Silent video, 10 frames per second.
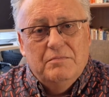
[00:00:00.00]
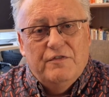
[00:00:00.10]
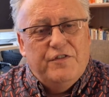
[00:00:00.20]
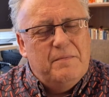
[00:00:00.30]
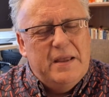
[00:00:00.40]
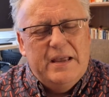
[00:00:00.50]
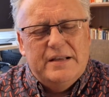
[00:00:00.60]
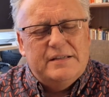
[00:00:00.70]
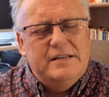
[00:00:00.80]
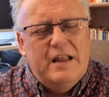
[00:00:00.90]
But for me,
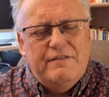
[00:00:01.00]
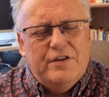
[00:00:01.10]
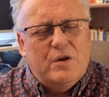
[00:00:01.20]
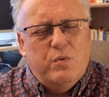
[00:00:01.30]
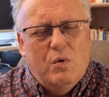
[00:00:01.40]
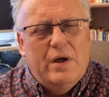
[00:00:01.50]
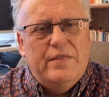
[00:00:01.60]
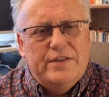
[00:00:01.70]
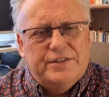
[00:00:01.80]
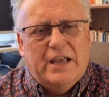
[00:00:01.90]
it's never
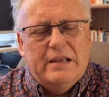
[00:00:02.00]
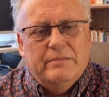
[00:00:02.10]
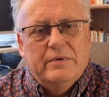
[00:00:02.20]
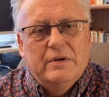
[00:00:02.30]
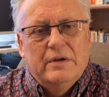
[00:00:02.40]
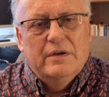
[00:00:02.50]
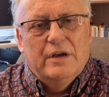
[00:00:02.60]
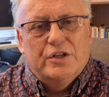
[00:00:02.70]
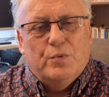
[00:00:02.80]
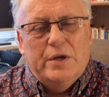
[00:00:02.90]
quite the same
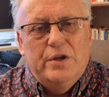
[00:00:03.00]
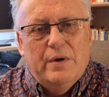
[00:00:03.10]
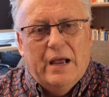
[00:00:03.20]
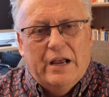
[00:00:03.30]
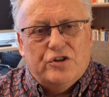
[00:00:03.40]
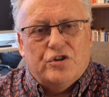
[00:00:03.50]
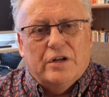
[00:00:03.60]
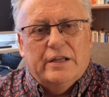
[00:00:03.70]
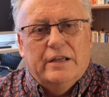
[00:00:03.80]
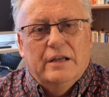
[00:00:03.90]
as when you
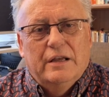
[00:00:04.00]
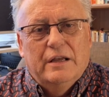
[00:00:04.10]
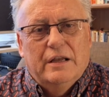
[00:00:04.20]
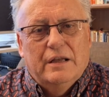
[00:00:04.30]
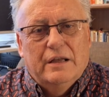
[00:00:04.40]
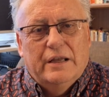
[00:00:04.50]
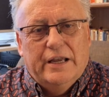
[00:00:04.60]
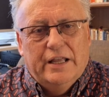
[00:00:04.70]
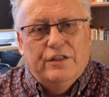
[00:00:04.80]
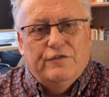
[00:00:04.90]
actually
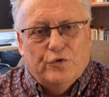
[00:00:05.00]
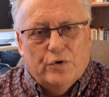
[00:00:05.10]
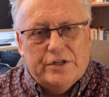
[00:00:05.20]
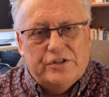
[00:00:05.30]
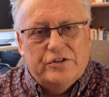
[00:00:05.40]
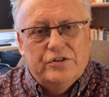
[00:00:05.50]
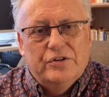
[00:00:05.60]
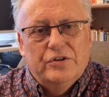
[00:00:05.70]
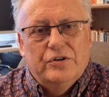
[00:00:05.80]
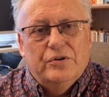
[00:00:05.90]
hear the voice
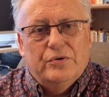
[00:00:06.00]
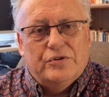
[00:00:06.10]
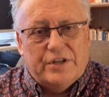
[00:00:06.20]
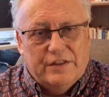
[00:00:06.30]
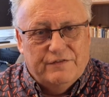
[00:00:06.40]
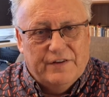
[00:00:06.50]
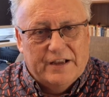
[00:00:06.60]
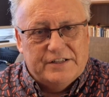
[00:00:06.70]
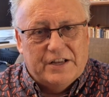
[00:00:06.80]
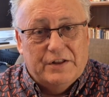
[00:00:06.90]
or see the face.